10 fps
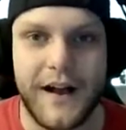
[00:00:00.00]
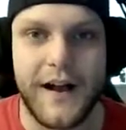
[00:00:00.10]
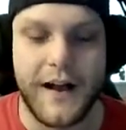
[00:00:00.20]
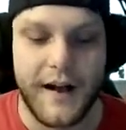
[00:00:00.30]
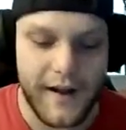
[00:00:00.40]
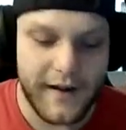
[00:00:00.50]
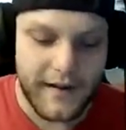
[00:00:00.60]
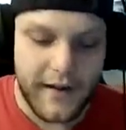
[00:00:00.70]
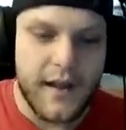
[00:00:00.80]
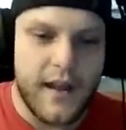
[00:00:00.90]
And
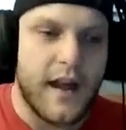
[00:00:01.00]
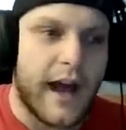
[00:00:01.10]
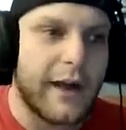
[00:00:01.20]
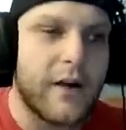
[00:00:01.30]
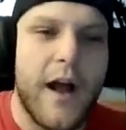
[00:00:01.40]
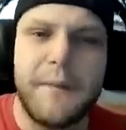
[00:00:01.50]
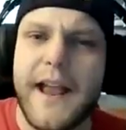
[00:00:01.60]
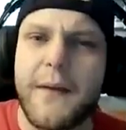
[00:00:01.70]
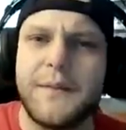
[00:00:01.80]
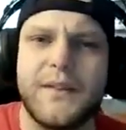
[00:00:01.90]
I don't know how
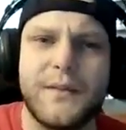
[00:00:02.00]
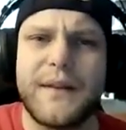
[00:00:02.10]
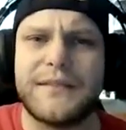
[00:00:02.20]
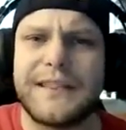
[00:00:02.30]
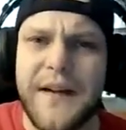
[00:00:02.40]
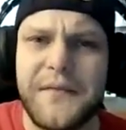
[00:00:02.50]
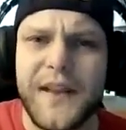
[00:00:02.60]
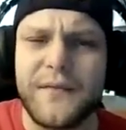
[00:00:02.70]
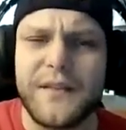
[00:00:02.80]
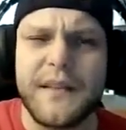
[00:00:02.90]
many episodes we have left
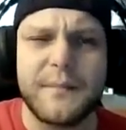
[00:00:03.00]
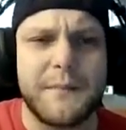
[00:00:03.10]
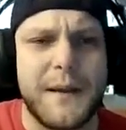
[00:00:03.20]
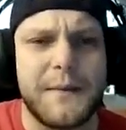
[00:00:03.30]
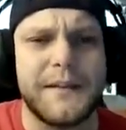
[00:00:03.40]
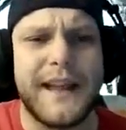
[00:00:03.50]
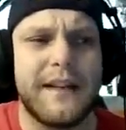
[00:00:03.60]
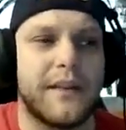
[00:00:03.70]
after this. We maybe only have